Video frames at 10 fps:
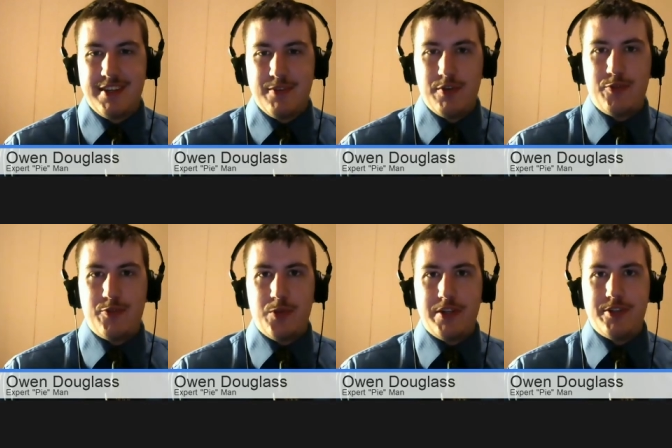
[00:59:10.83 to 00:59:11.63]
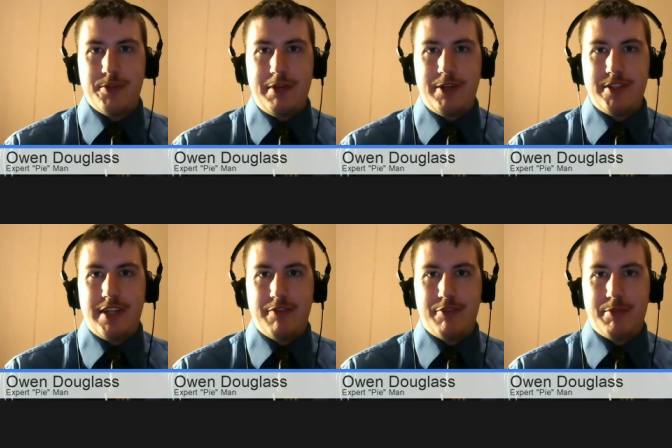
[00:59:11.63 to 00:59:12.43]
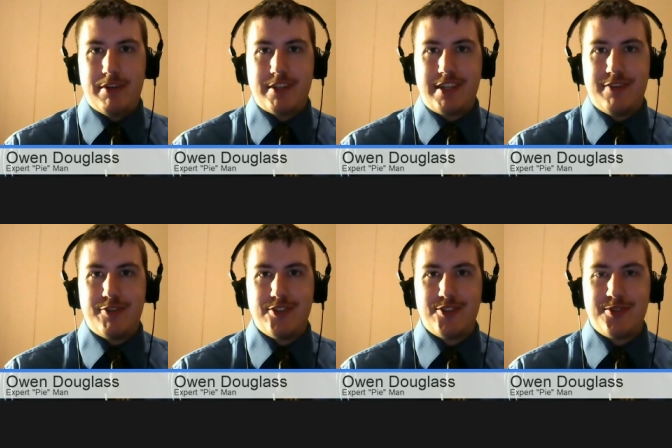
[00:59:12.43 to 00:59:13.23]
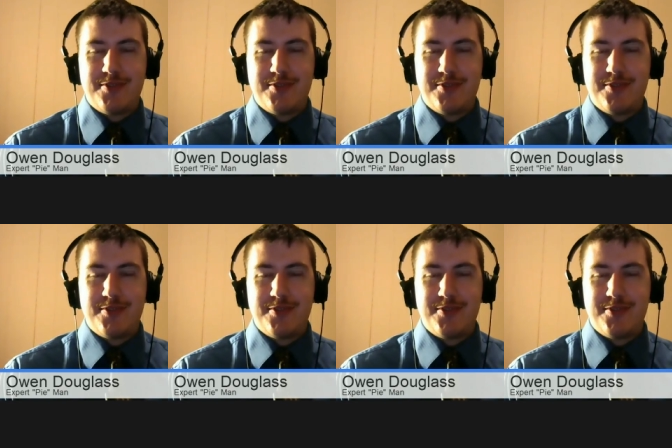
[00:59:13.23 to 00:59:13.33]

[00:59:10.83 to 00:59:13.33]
What if The Witcher appears at every press conference?